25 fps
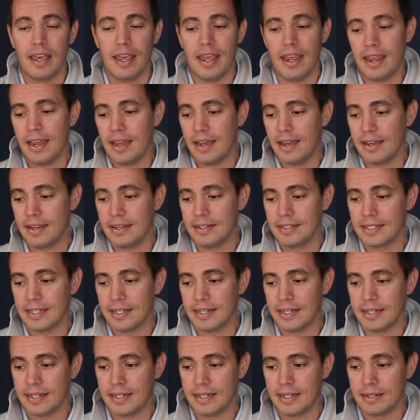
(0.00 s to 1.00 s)
And
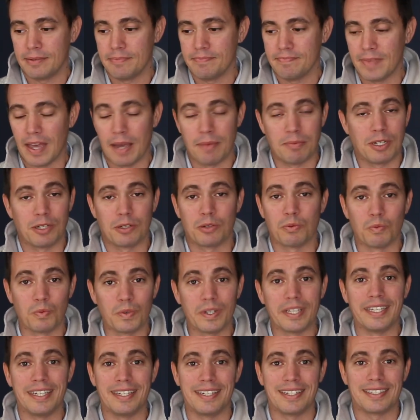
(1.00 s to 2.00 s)
um, I'm just
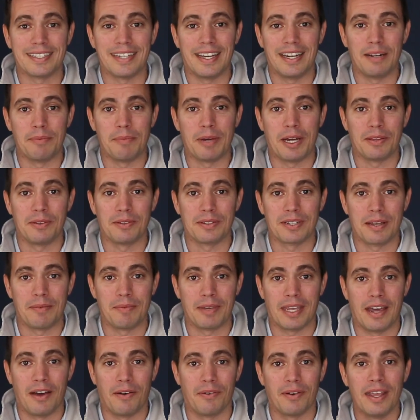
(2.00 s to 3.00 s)
really excited about those
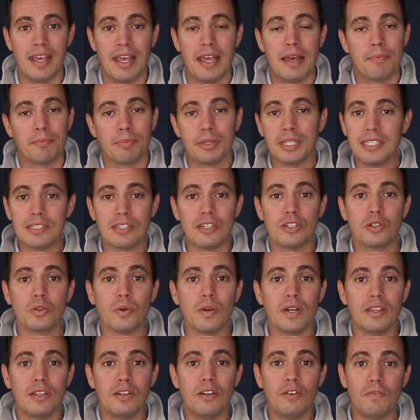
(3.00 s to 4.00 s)
coming out. Please
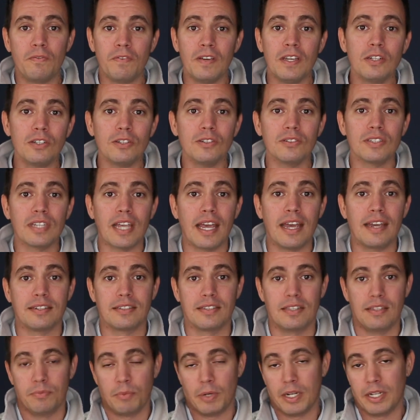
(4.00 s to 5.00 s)
enjoy the new features
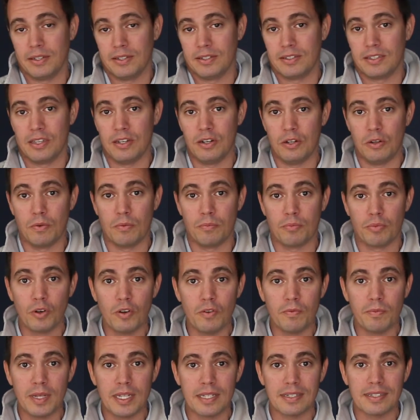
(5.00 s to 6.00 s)
as well as the new
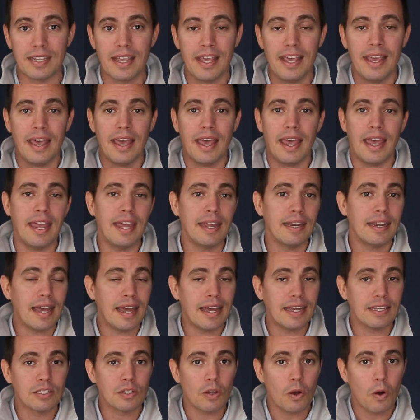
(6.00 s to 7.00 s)
improvements. And
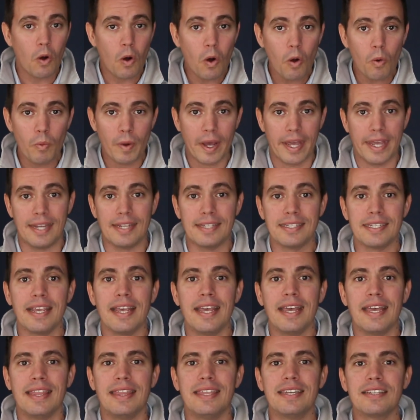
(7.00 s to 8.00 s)
as always,
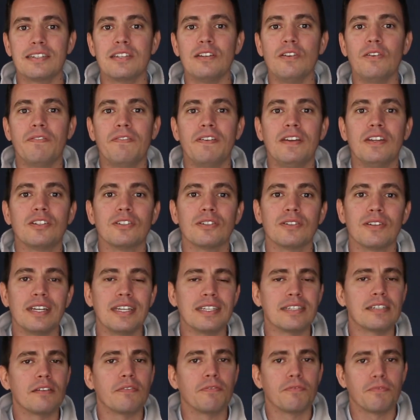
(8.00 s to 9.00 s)
this new feature
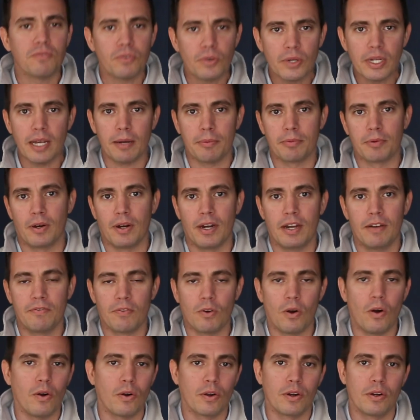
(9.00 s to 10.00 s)
is a free upgrade
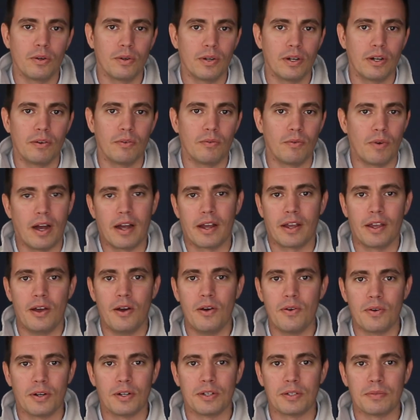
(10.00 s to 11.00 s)
for all current Rocket
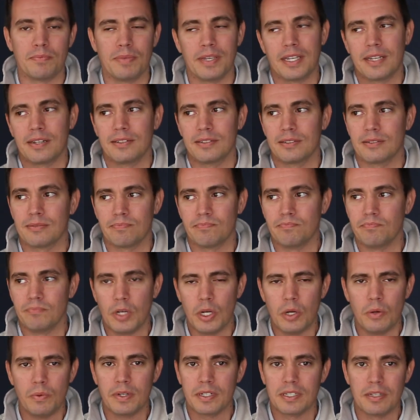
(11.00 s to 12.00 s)
owners because
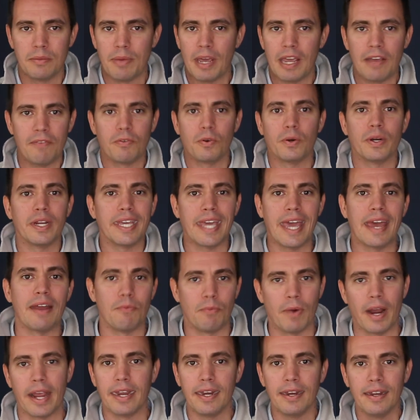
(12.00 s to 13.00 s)
who wants to pay for it
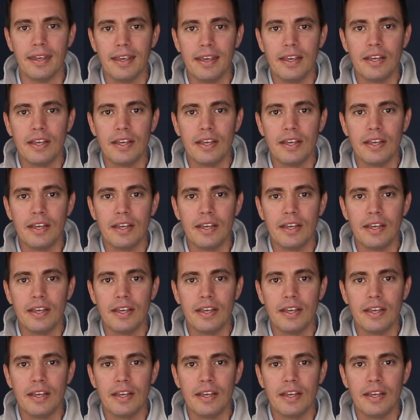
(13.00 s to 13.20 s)
again, right?